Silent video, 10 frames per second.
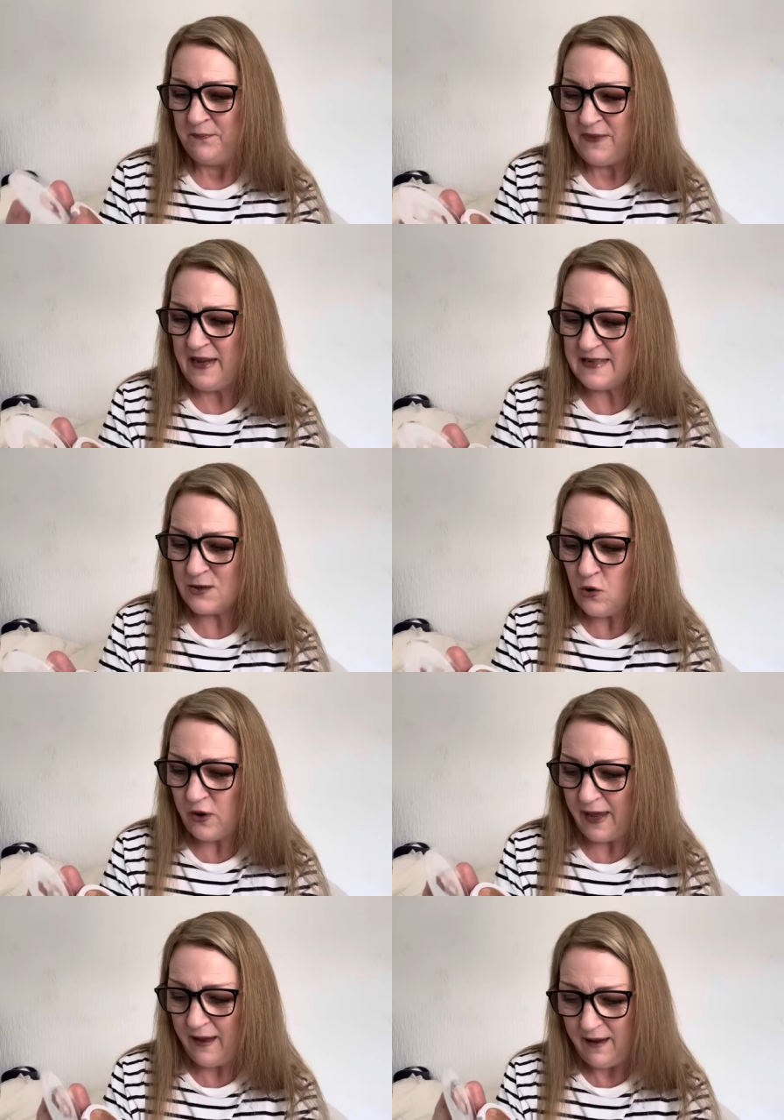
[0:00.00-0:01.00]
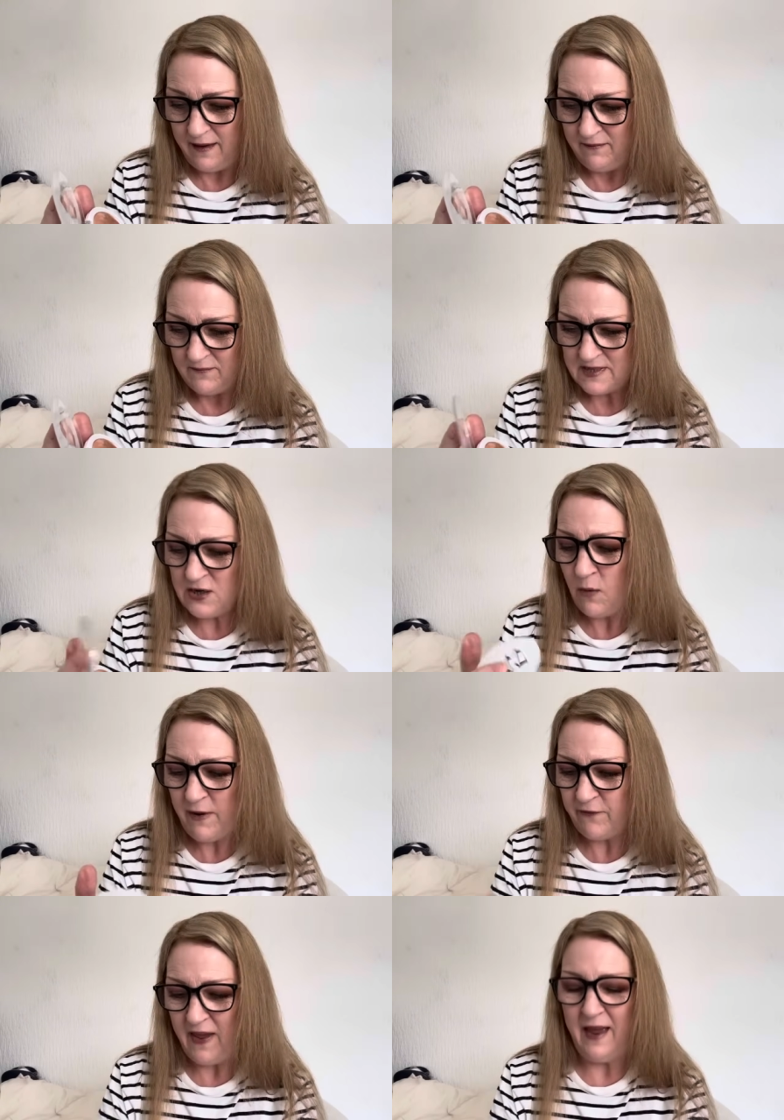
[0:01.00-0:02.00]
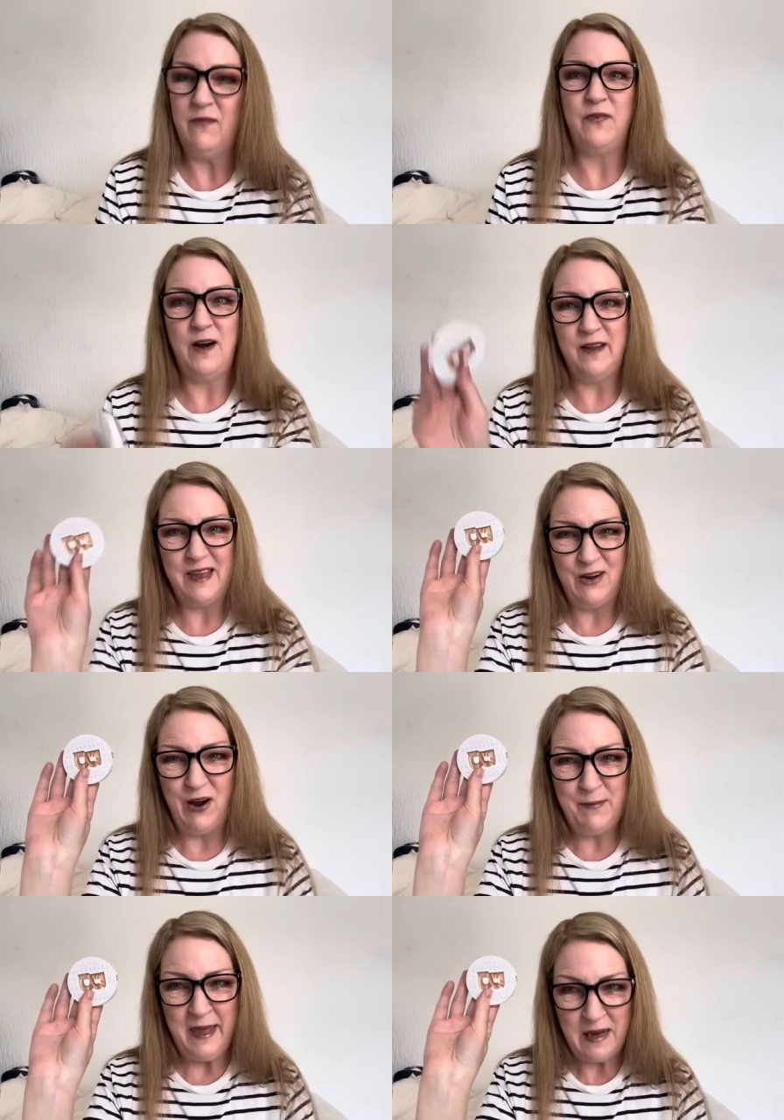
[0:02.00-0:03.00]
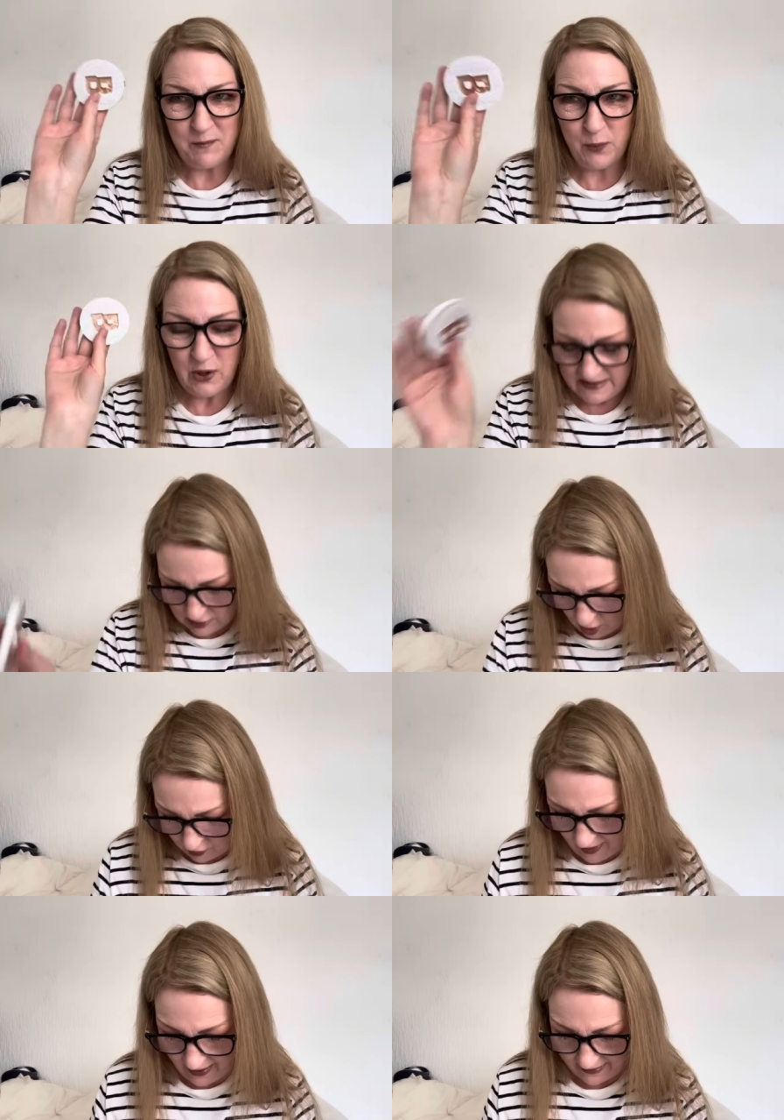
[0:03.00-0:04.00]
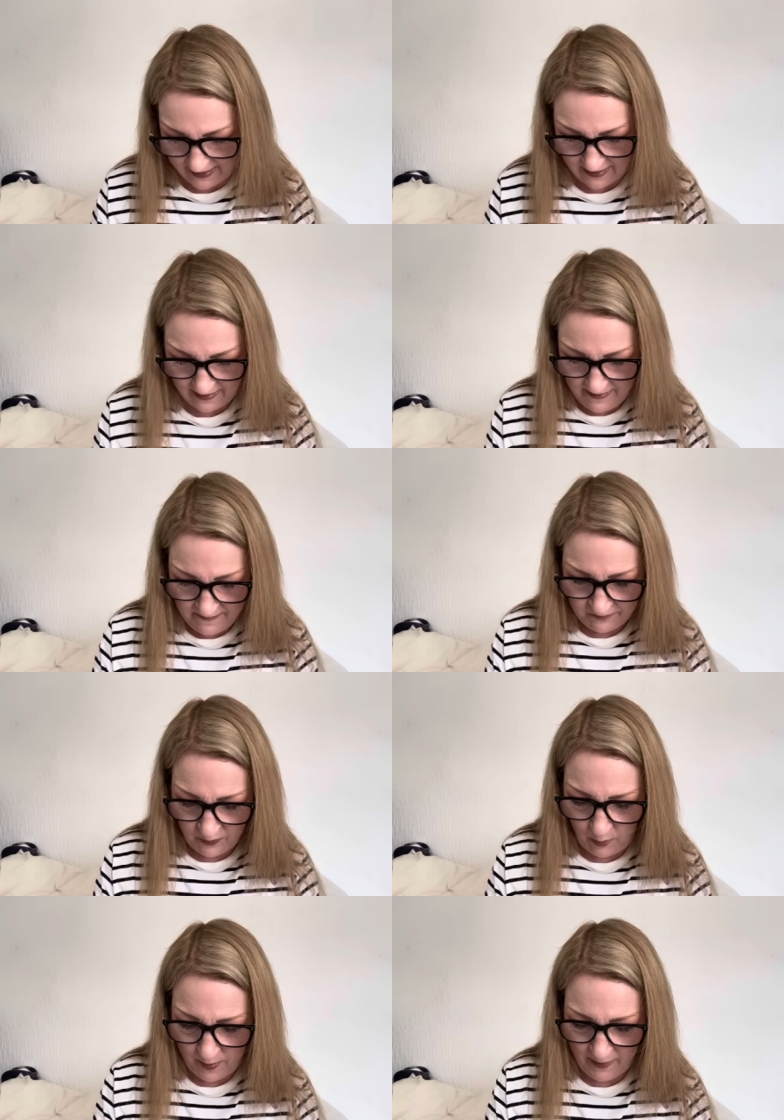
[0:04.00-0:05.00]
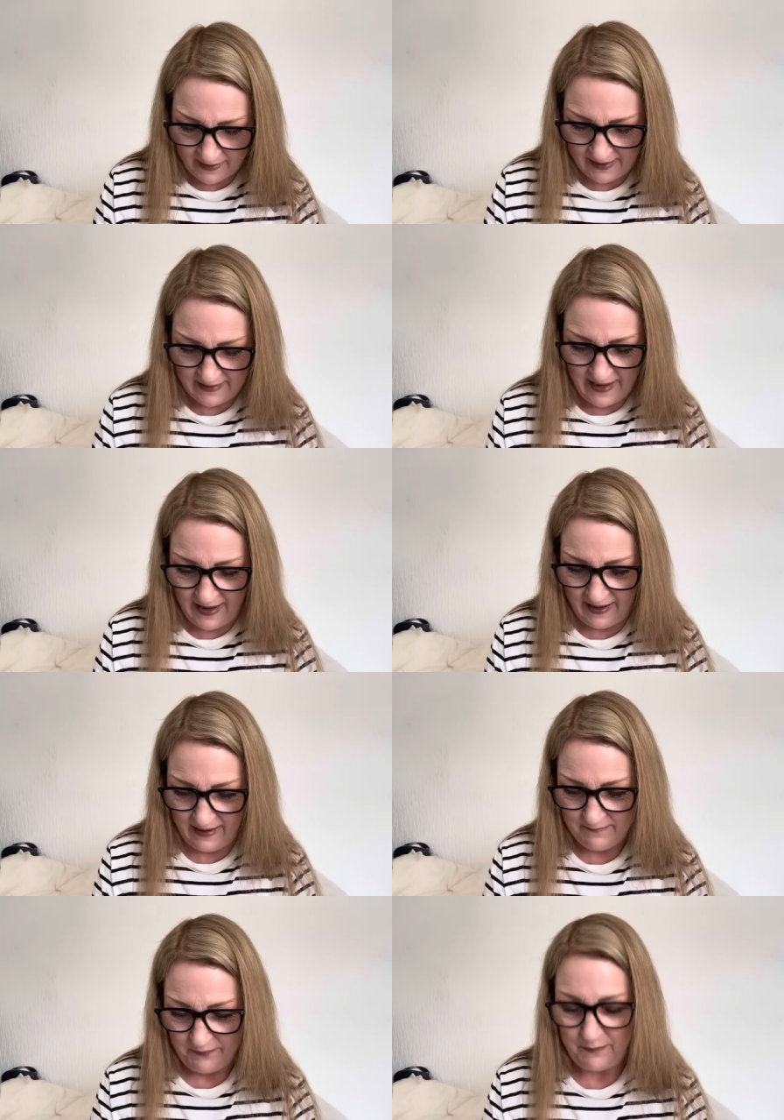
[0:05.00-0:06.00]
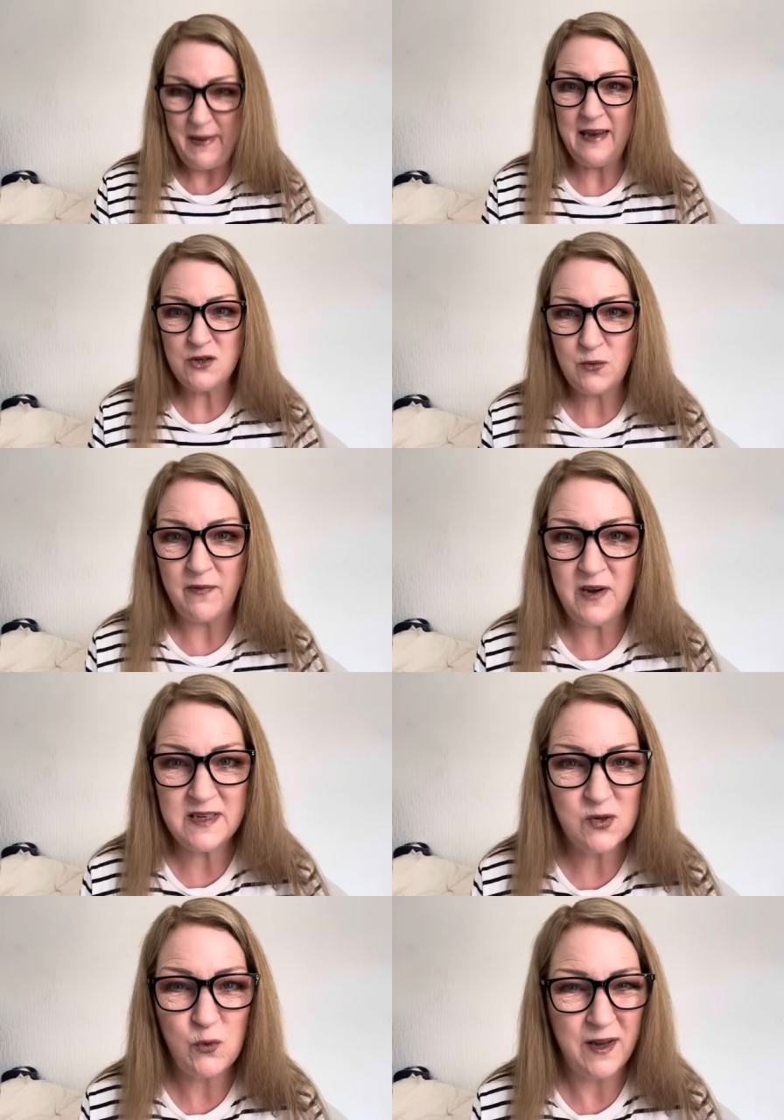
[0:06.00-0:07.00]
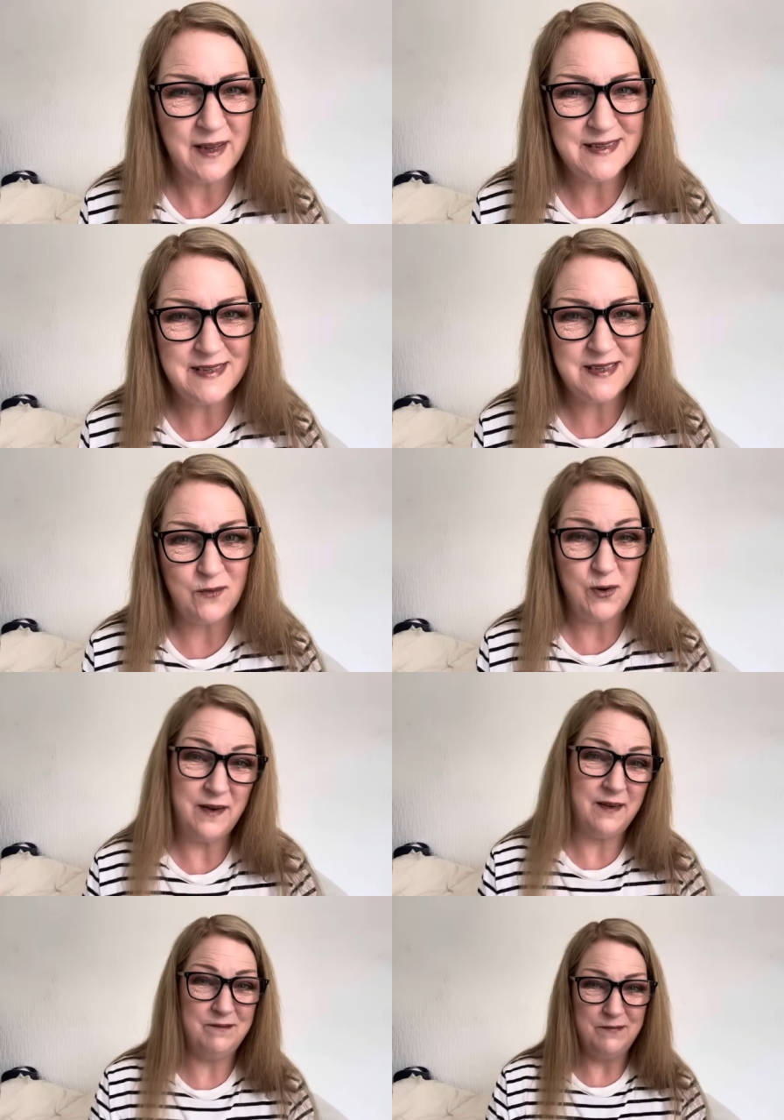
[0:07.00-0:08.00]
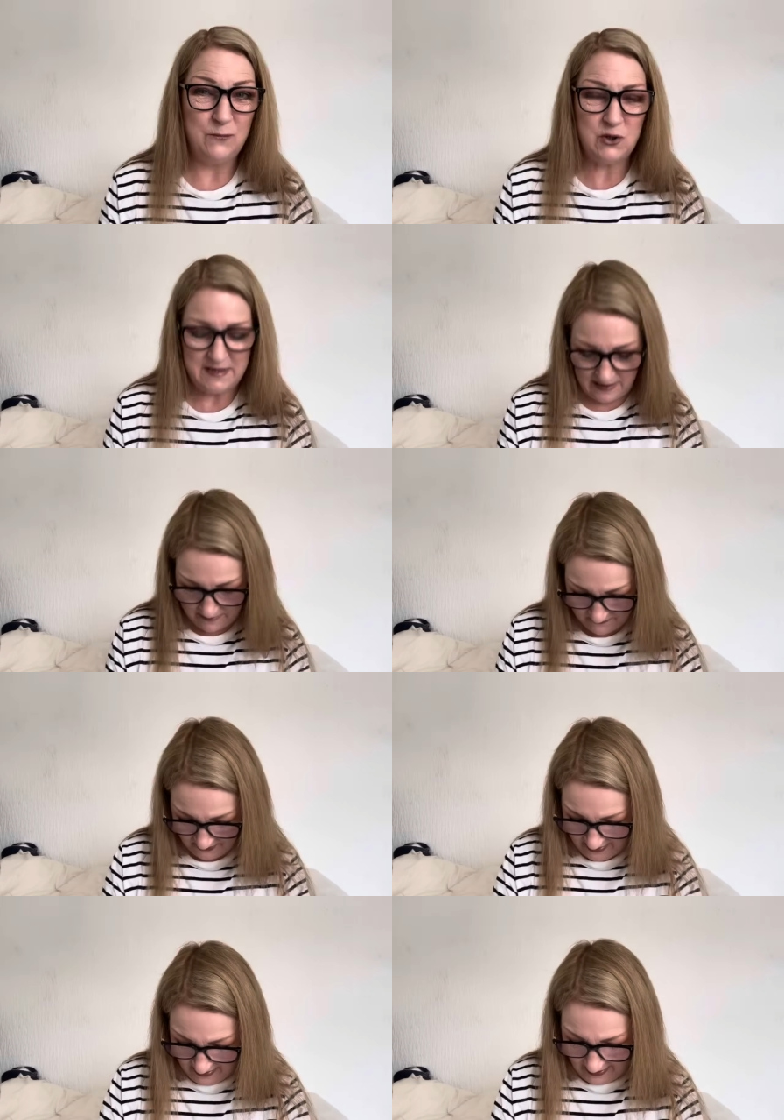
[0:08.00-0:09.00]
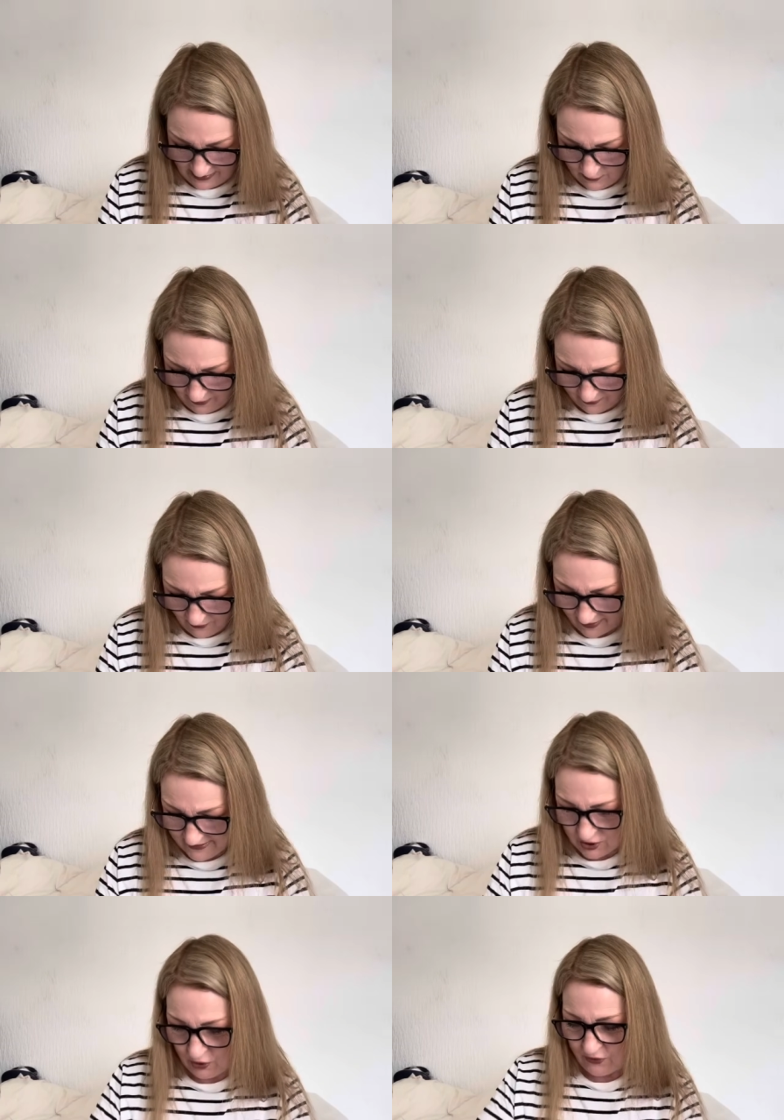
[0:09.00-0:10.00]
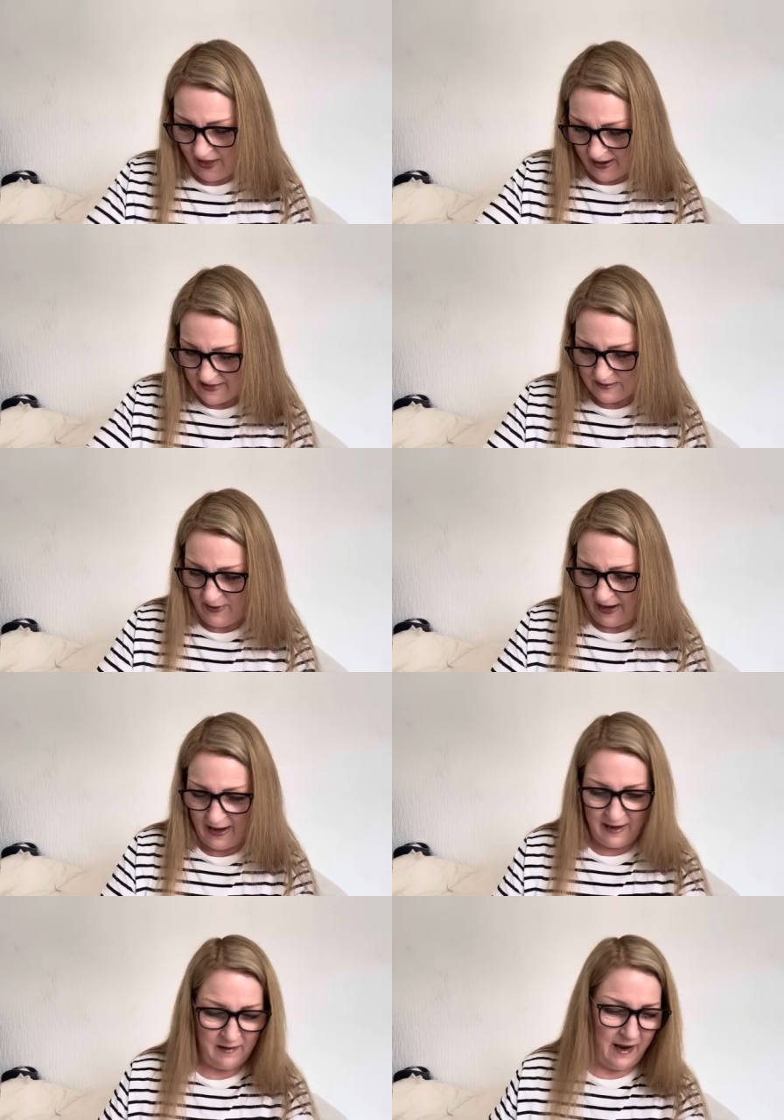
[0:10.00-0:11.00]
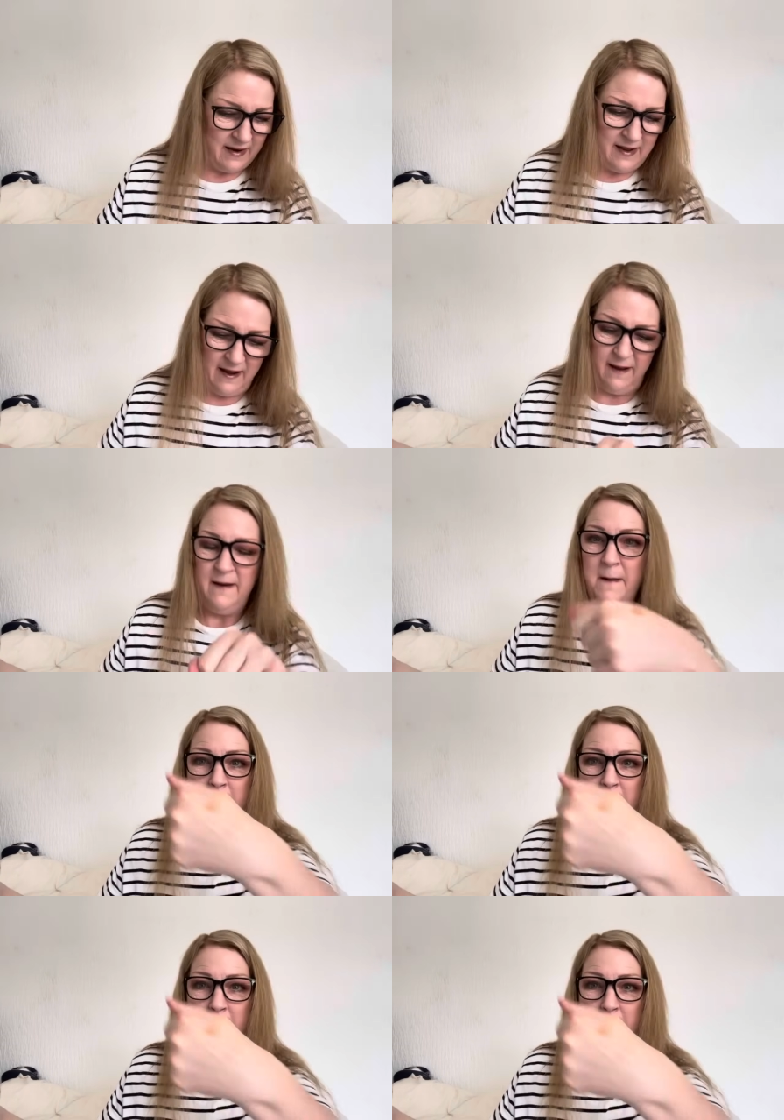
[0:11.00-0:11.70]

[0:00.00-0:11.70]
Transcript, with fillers: It's okay. It's not my favourite, you know what I mean? But it's all right. Pop it back in there. May end up giving it to one at last, is it work? We'll see. Anyway, right, so that is my highlighter